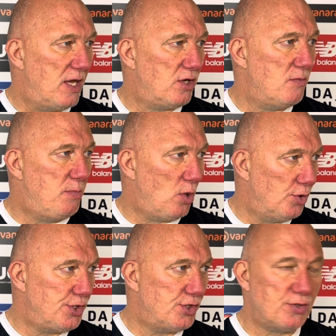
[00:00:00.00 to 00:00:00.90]
of
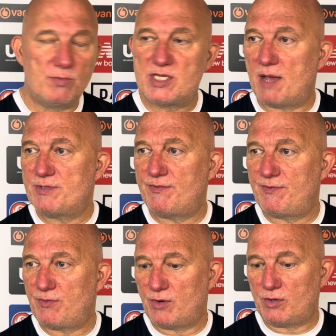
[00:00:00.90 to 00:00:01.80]
composure sometimes in
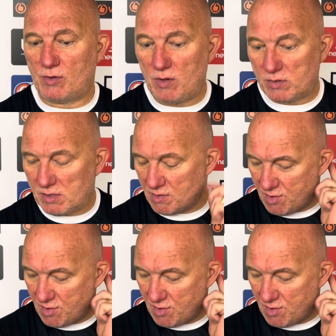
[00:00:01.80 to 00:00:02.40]
front of goal.